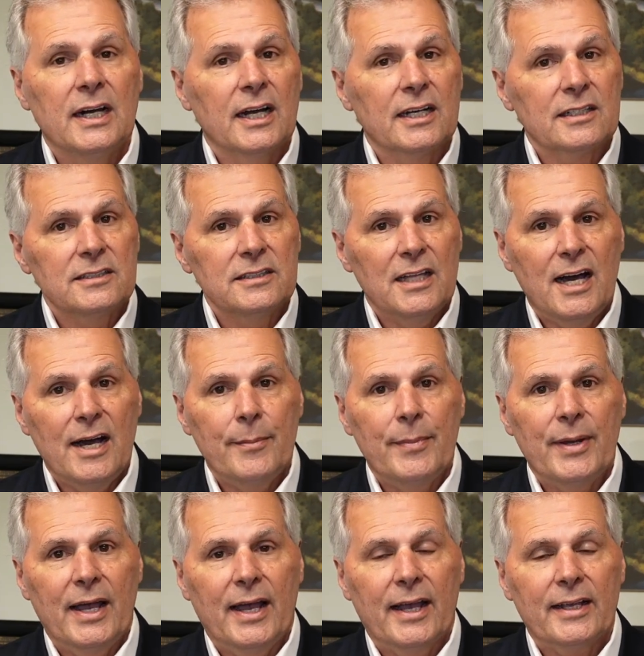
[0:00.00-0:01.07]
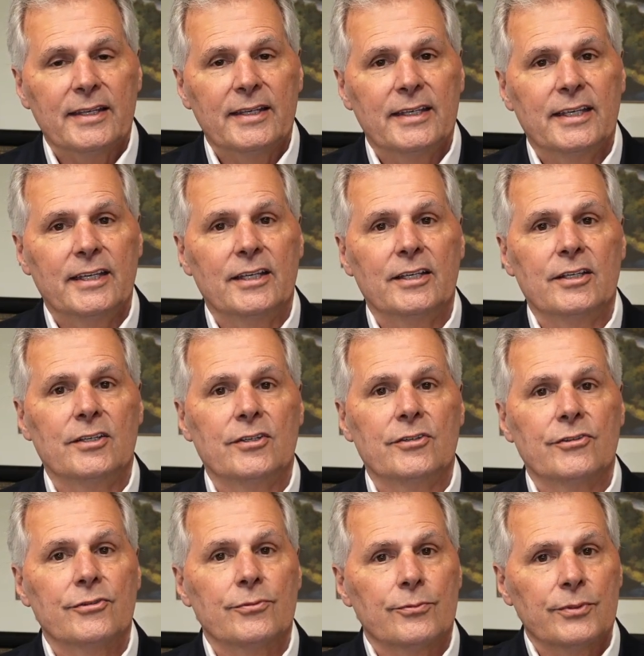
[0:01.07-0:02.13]
A clawback
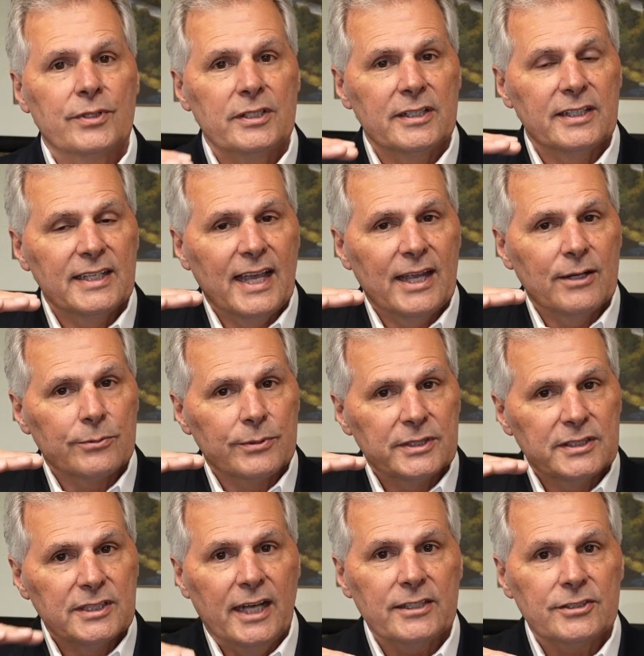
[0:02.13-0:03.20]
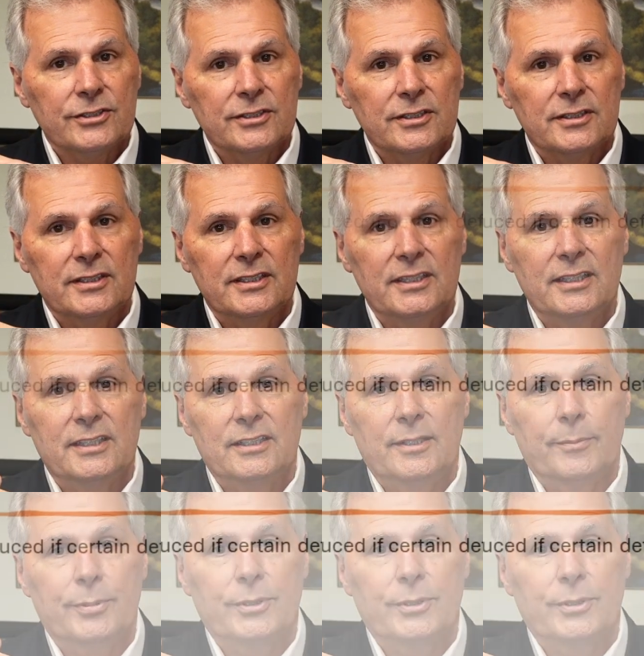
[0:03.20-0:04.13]
is really a reduction in the